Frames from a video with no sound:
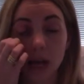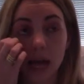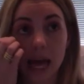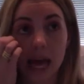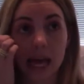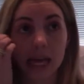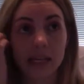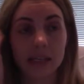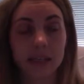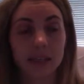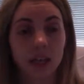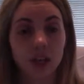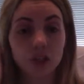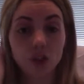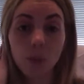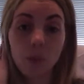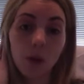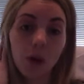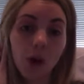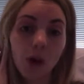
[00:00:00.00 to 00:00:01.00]
and they
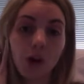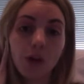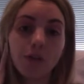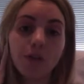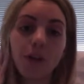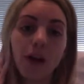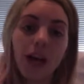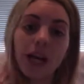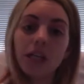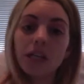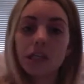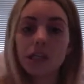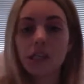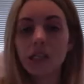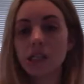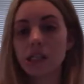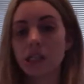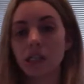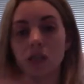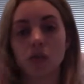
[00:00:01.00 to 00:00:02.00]
drop it off and
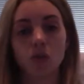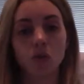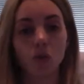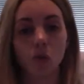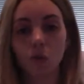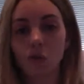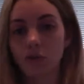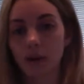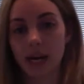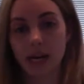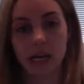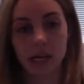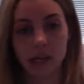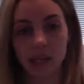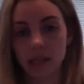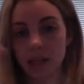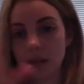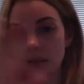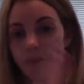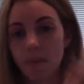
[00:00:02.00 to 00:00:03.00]
it's all ready
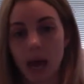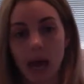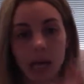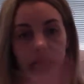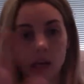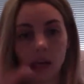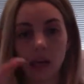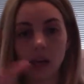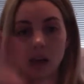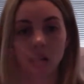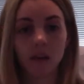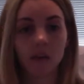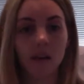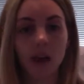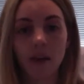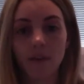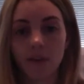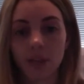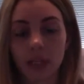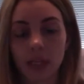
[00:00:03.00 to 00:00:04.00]
to make and
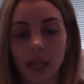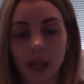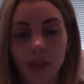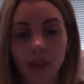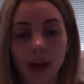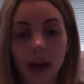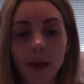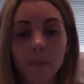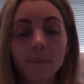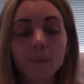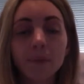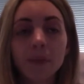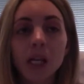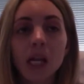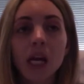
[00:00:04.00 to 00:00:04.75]
everything like that.